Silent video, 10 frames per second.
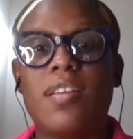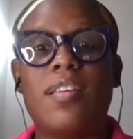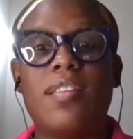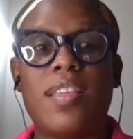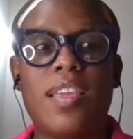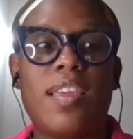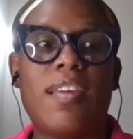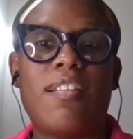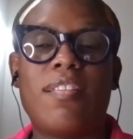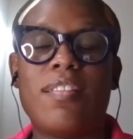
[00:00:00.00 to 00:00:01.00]

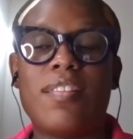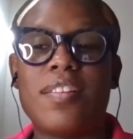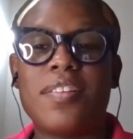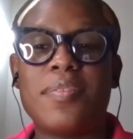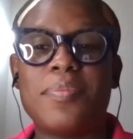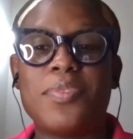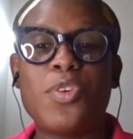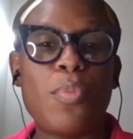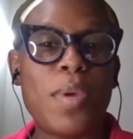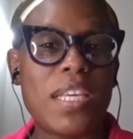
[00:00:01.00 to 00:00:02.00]
They are
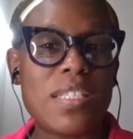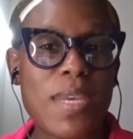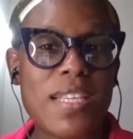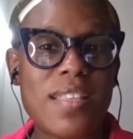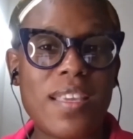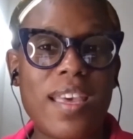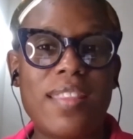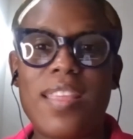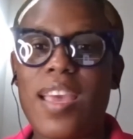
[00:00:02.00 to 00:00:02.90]
coping as best they can.